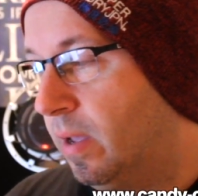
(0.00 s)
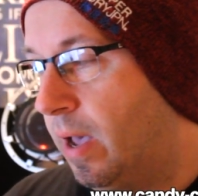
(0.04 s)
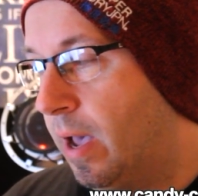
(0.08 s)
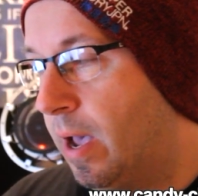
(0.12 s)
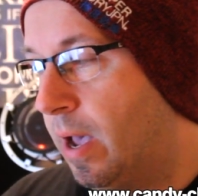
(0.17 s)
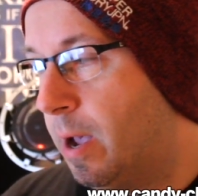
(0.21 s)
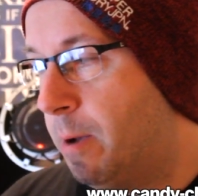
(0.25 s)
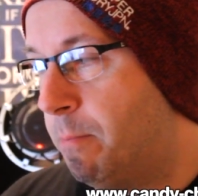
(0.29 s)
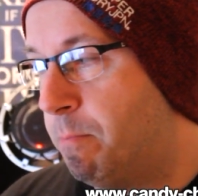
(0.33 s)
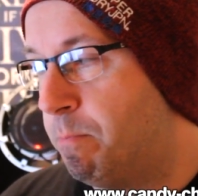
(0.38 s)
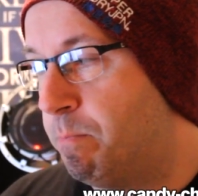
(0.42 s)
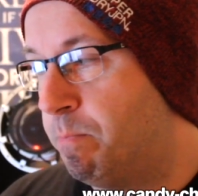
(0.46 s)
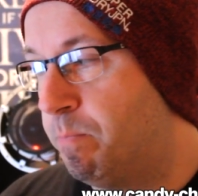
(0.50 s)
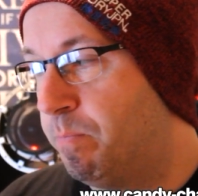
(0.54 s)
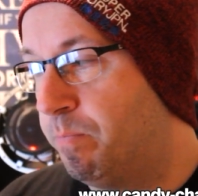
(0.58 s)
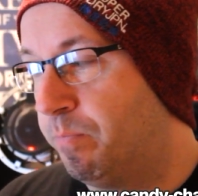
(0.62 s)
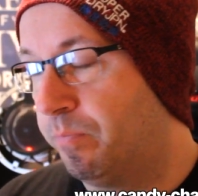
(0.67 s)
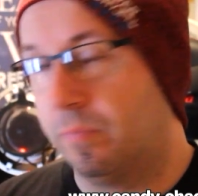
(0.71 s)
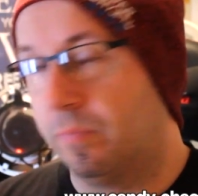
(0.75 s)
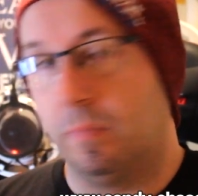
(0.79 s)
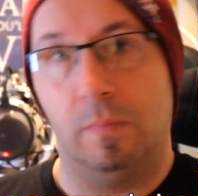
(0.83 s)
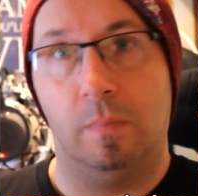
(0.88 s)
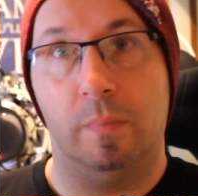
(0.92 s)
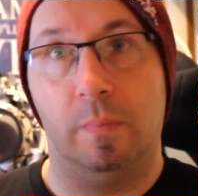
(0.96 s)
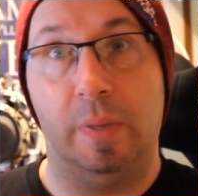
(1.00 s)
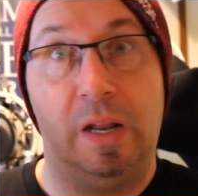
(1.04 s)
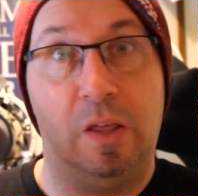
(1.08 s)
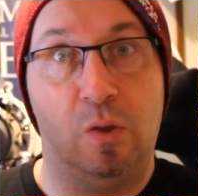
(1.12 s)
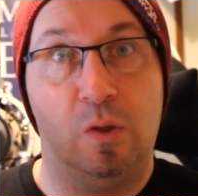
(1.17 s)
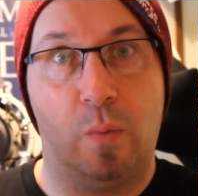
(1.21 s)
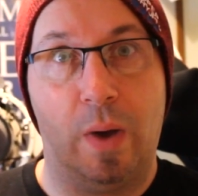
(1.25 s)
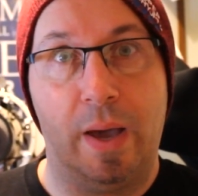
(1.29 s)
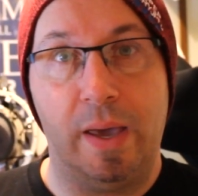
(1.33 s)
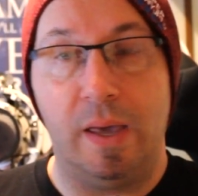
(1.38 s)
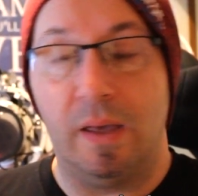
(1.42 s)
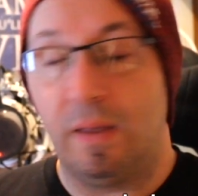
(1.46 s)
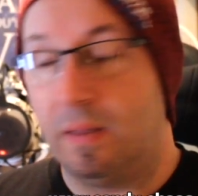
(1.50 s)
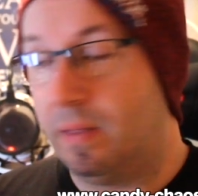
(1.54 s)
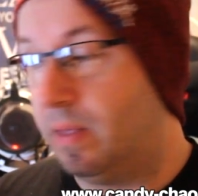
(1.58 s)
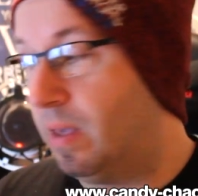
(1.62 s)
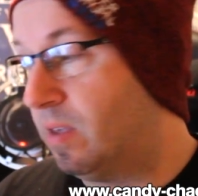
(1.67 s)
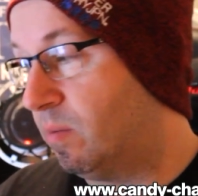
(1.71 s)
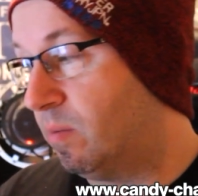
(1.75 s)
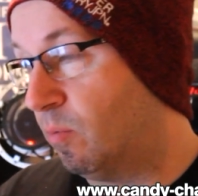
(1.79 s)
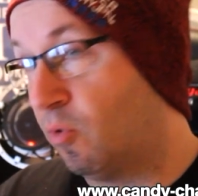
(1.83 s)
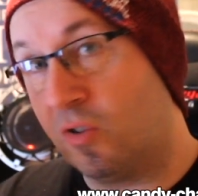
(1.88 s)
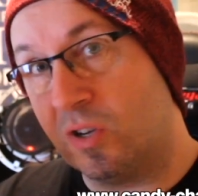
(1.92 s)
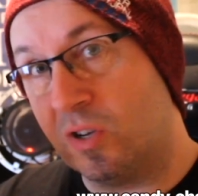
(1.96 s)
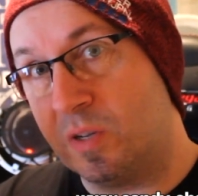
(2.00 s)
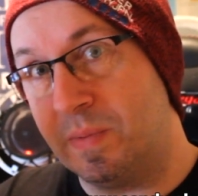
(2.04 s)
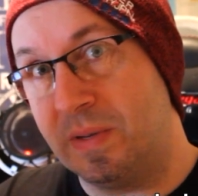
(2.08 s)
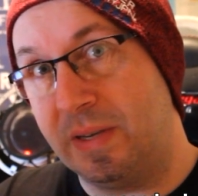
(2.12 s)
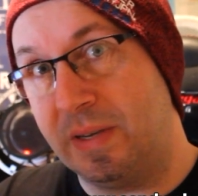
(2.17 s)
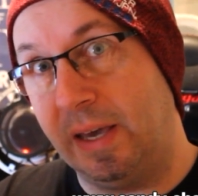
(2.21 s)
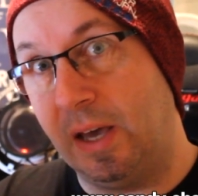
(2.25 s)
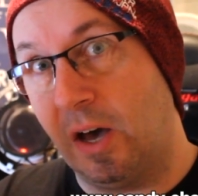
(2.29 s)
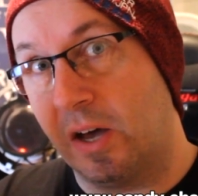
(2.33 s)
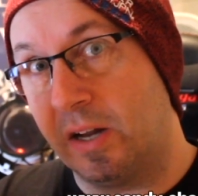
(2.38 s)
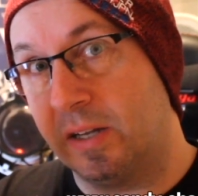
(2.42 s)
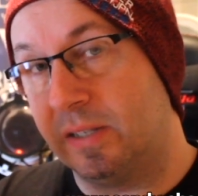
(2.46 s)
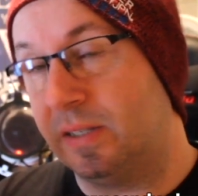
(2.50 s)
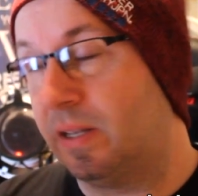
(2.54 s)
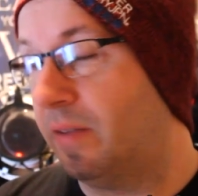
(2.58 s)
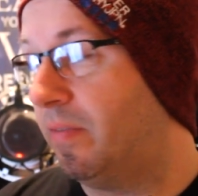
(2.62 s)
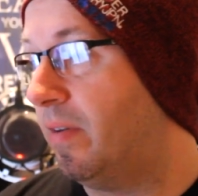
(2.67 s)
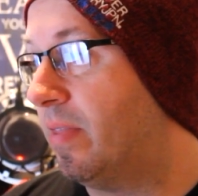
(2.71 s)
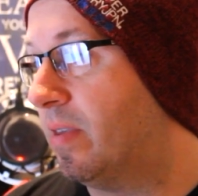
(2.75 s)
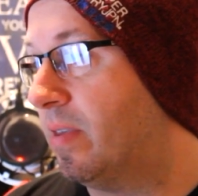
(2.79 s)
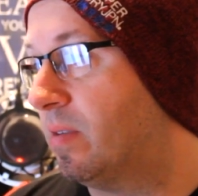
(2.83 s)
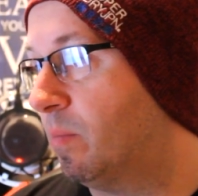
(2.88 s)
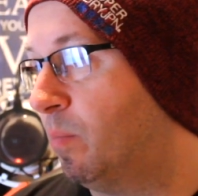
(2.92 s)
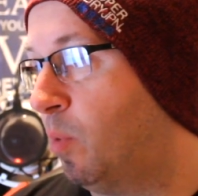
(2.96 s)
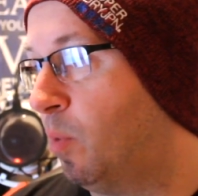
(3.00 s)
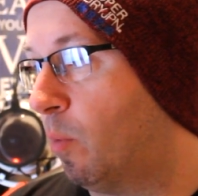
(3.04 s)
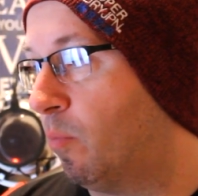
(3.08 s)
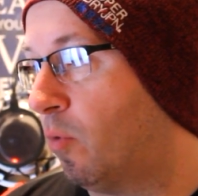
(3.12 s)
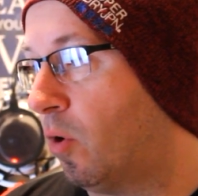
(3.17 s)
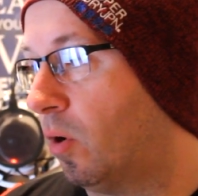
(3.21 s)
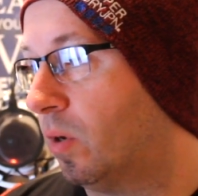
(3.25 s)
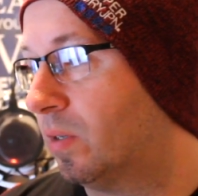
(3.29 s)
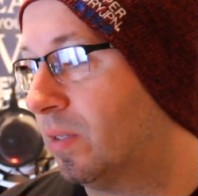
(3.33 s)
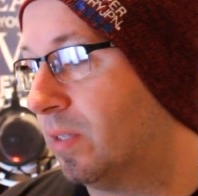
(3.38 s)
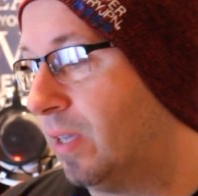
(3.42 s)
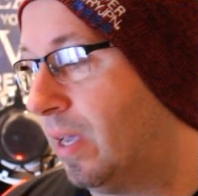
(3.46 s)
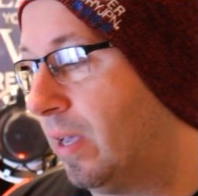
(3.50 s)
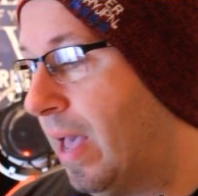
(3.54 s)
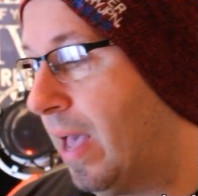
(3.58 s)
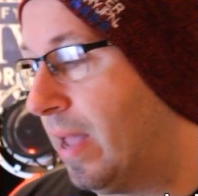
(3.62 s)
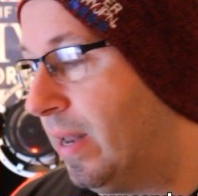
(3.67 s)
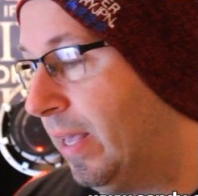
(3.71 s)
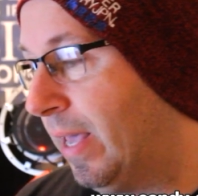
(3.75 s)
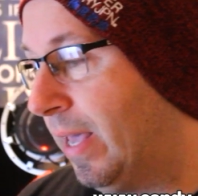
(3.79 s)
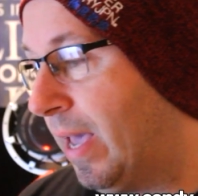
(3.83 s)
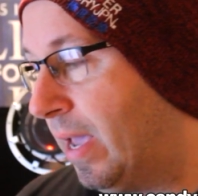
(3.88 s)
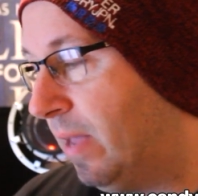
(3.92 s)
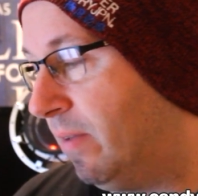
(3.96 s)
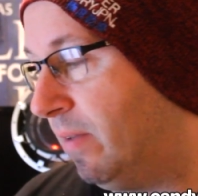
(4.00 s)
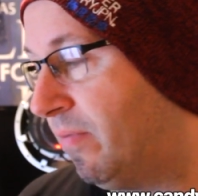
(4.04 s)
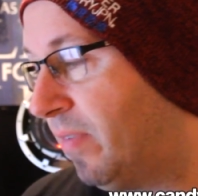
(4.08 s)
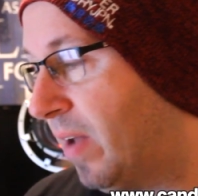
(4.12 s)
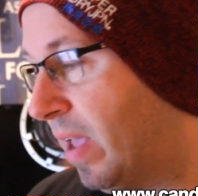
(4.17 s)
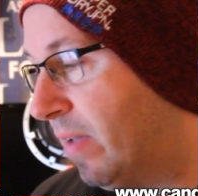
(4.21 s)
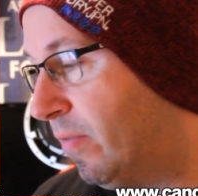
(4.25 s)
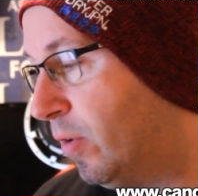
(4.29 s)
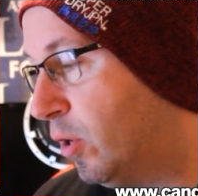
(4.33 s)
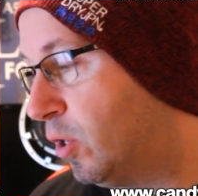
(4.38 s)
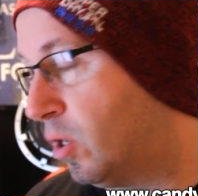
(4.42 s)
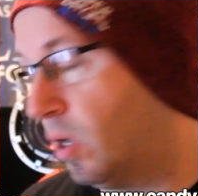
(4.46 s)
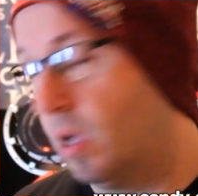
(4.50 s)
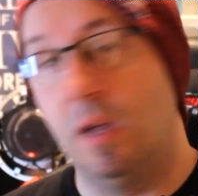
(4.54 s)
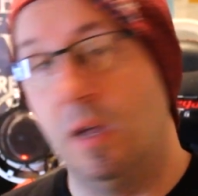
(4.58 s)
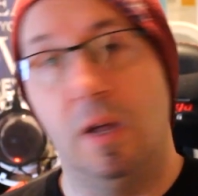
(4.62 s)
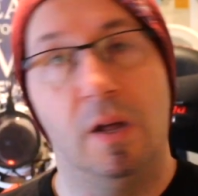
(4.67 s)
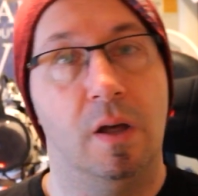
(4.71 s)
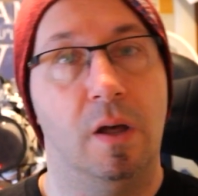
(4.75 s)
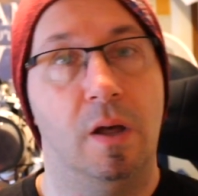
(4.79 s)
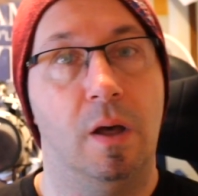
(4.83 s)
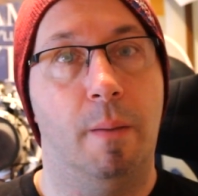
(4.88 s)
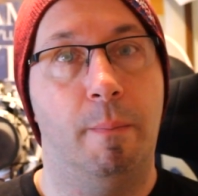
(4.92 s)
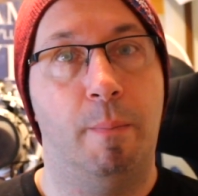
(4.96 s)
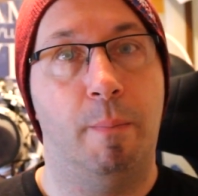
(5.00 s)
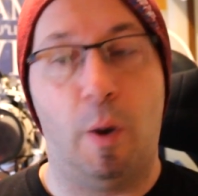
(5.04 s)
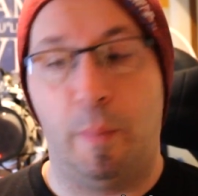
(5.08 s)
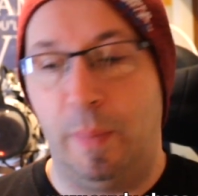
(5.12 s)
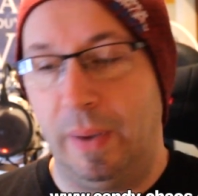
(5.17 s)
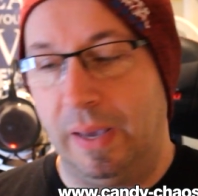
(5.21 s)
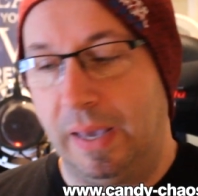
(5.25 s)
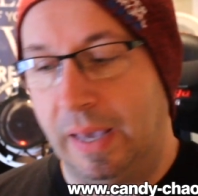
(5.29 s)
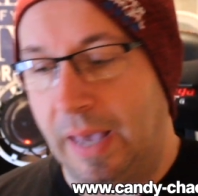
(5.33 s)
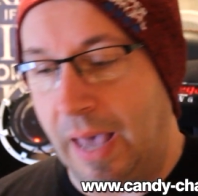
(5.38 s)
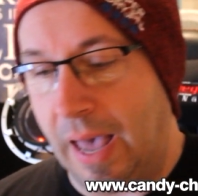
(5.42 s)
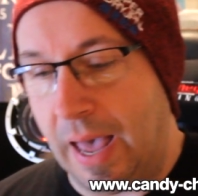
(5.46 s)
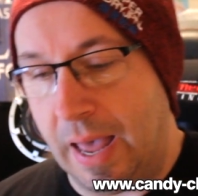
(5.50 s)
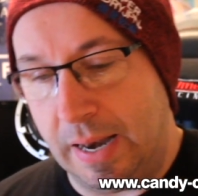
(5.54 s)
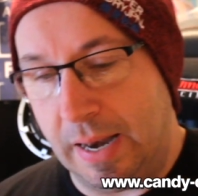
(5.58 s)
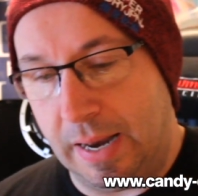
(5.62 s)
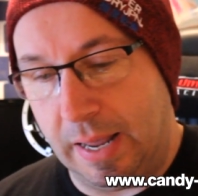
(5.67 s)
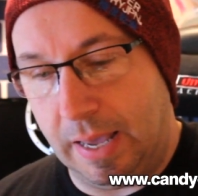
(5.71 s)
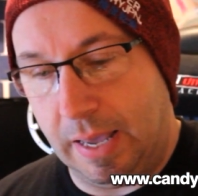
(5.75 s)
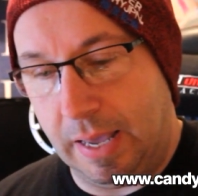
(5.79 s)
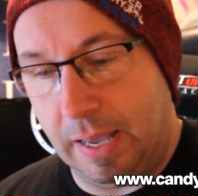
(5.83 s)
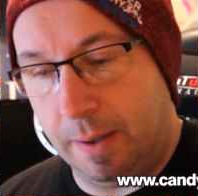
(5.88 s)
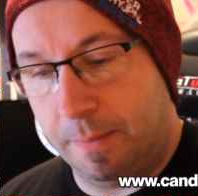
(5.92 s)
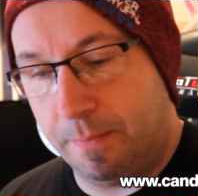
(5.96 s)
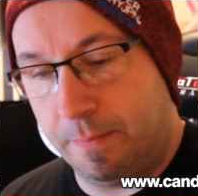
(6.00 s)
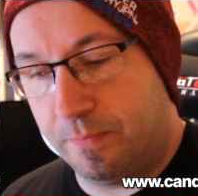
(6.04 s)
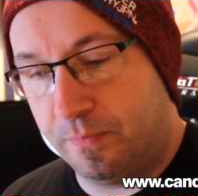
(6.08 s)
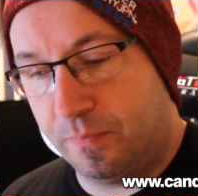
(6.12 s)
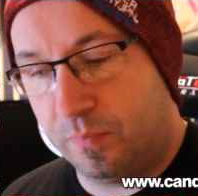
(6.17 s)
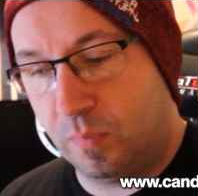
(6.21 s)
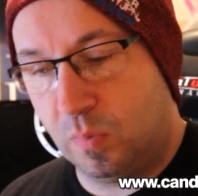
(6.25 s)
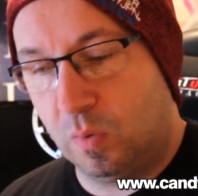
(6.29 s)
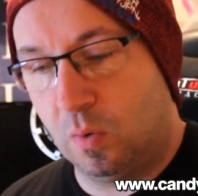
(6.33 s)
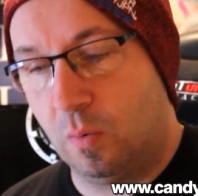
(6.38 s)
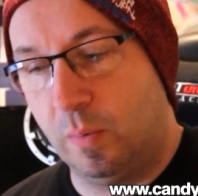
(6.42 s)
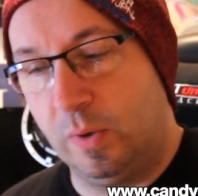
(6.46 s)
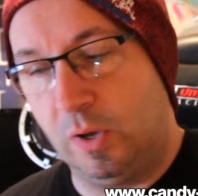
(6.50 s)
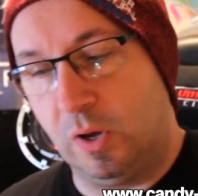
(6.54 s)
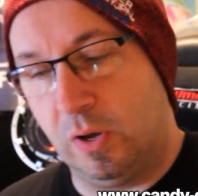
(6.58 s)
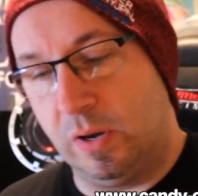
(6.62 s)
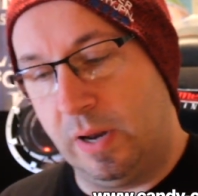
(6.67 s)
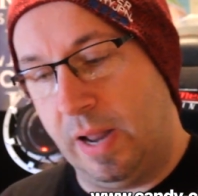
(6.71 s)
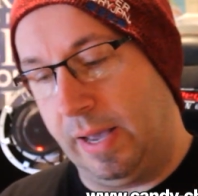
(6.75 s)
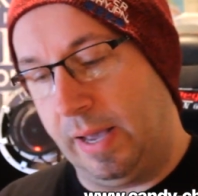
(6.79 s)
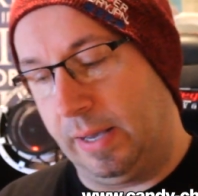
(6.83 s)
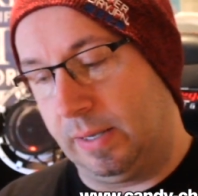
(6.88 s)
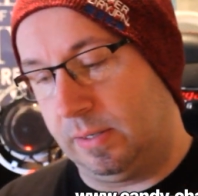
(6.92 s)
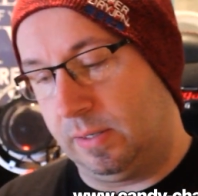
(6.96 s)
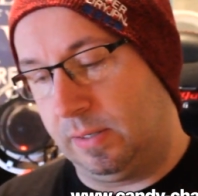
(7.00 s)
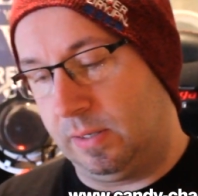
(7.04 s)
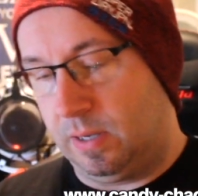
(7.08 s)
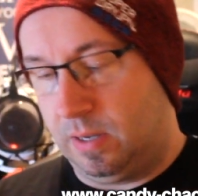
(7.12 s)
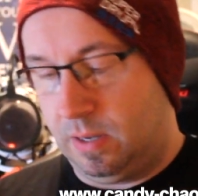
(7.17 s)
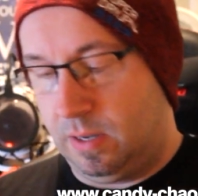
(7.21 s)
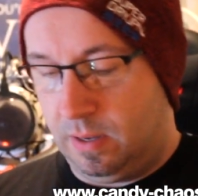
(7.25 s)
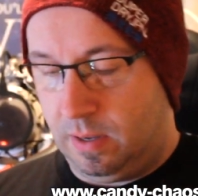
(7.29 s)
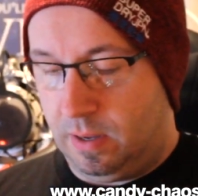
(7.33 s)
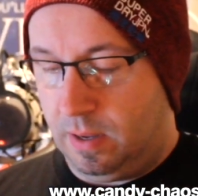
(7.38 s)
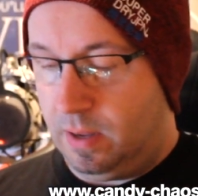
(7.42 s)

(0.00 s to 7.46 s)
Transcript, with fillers: Um, but either way, there's some Christmassy kind of stuff in there, some Pop Rocks candy cane flavoured popping candy. What we got next?